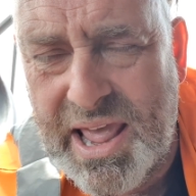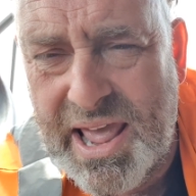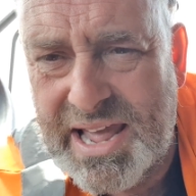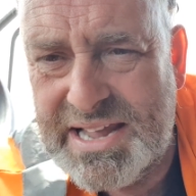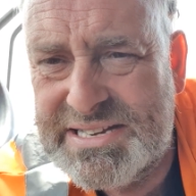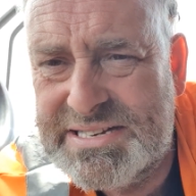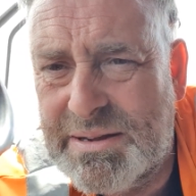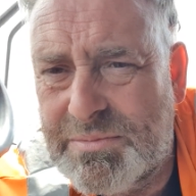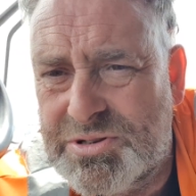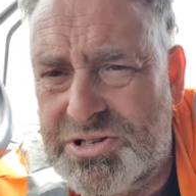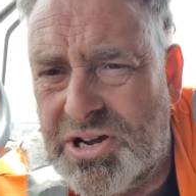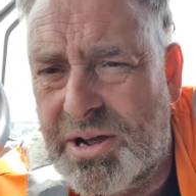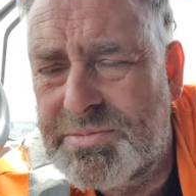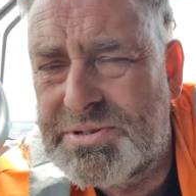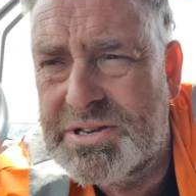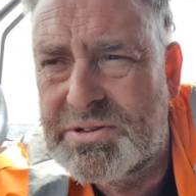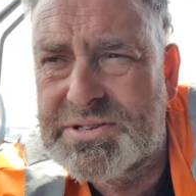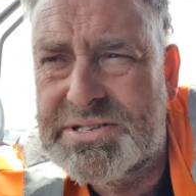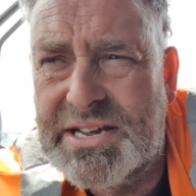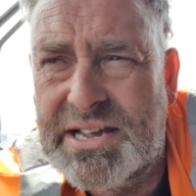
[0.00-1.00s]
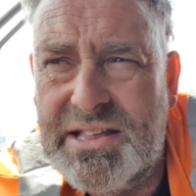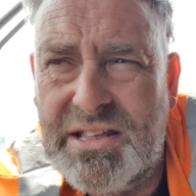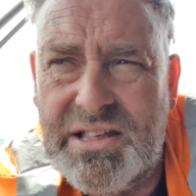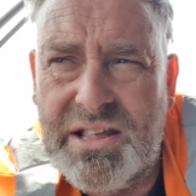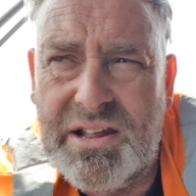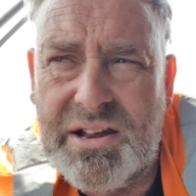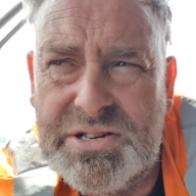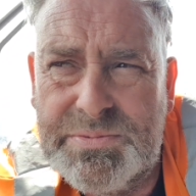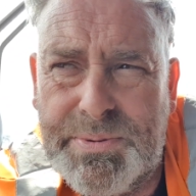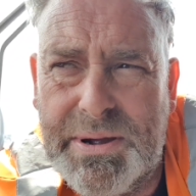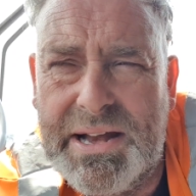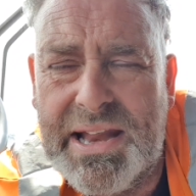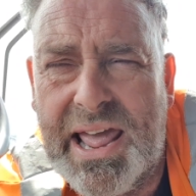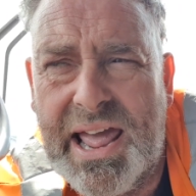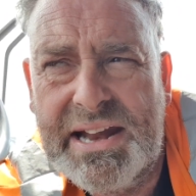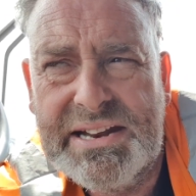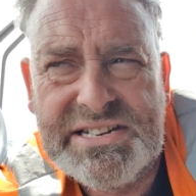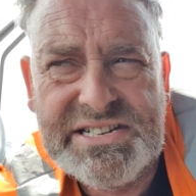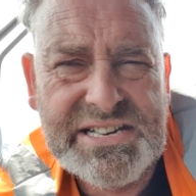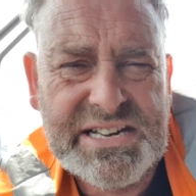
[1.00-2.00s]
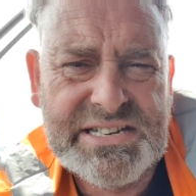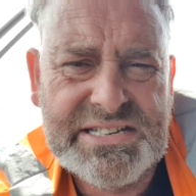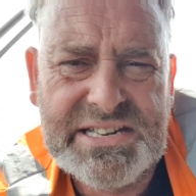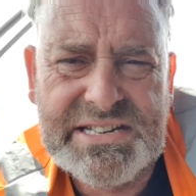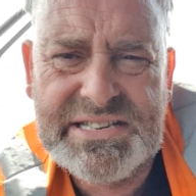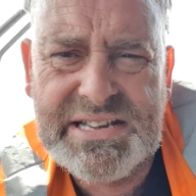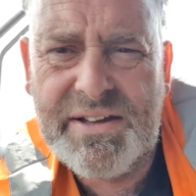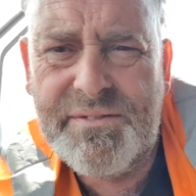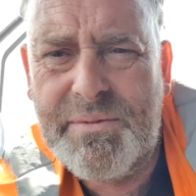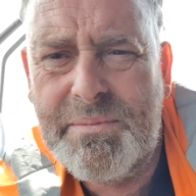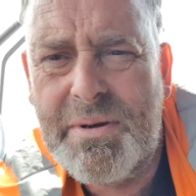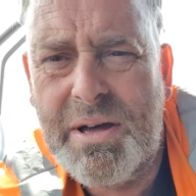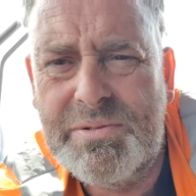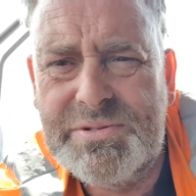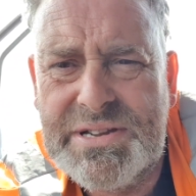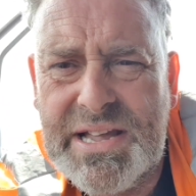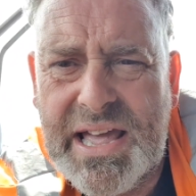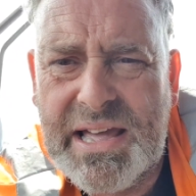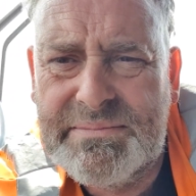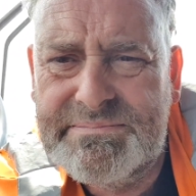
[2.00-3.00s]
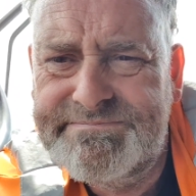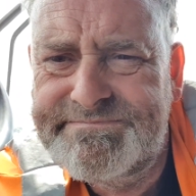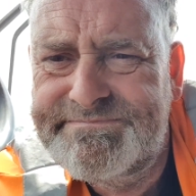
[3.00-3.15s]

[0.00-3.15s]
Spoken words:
And sometimes it'll say that, you know, speed ahead is 67 miles an hour.